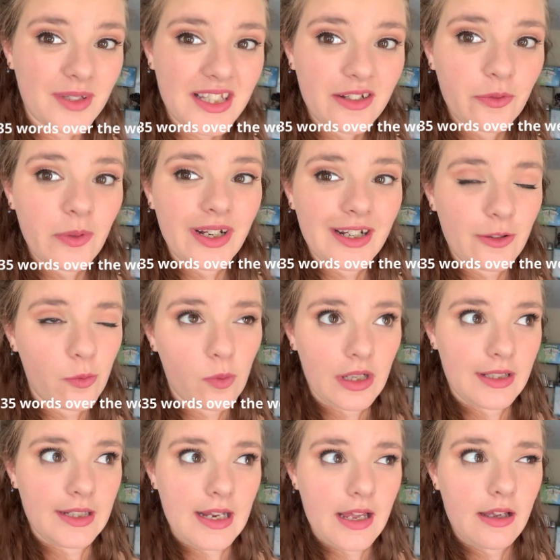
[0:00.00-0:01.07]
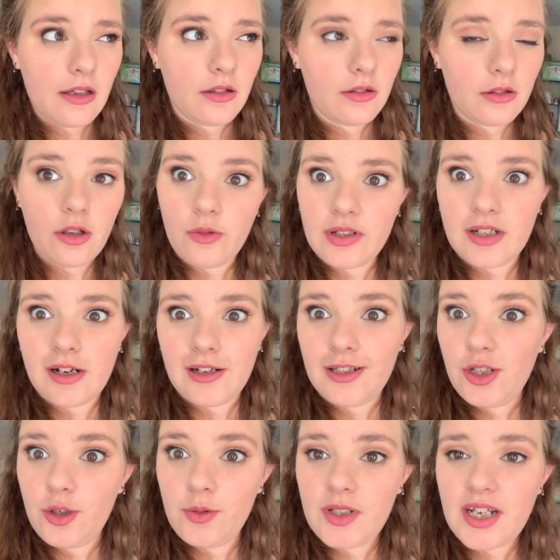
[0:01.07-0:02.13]
still... It is Wednesday. No, it's not. It's
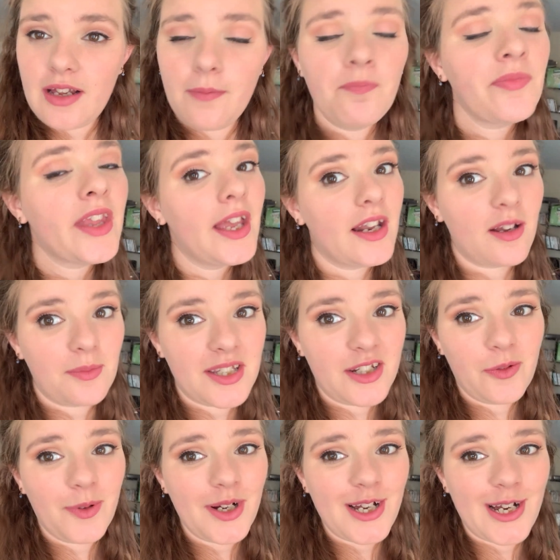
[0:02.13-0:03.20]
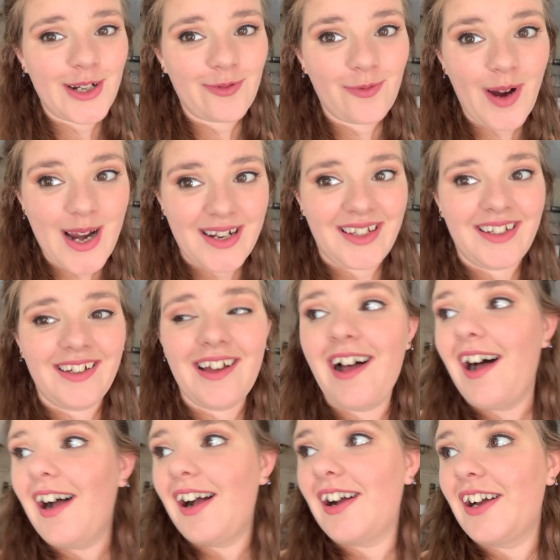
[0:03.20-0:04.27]
Tuesday. And I'm still working on writing.
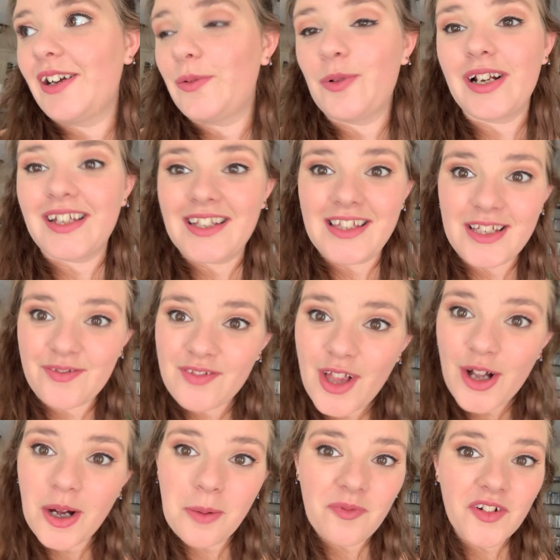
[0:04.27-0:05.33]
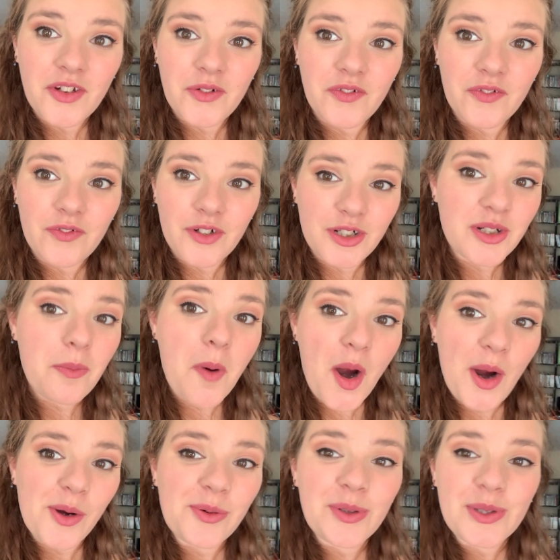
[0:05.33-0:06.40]
I want to get this vlog up for you for
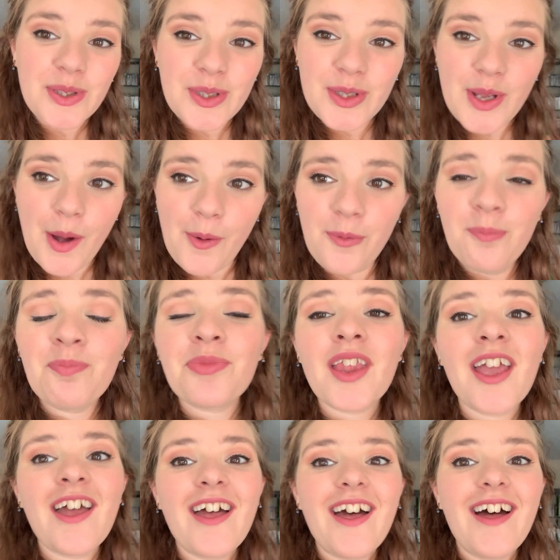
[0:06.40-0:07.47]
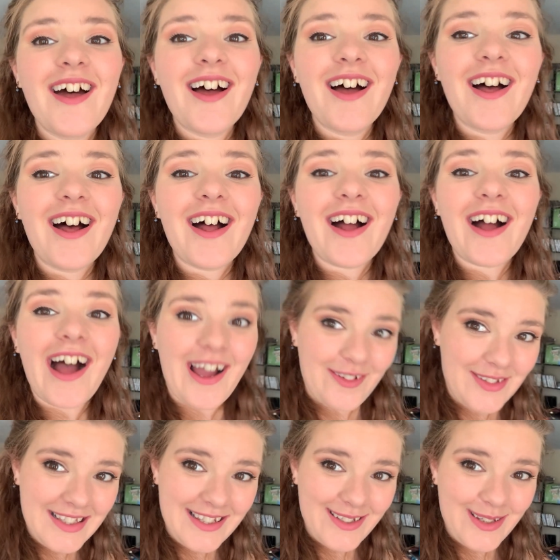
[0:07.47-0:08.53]
tomorrow, so... I
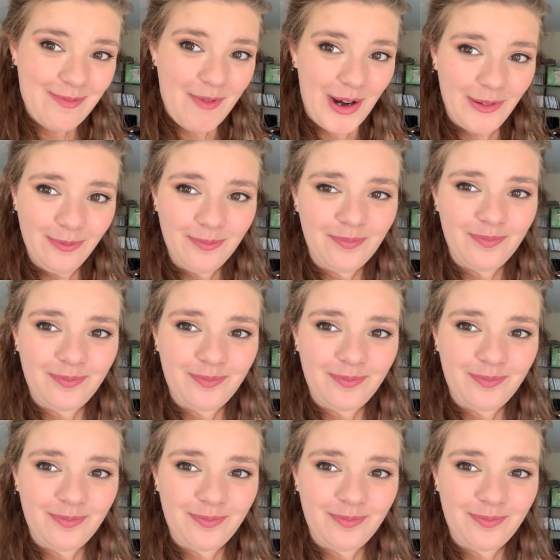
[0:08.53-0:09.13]
will see you tomorrow,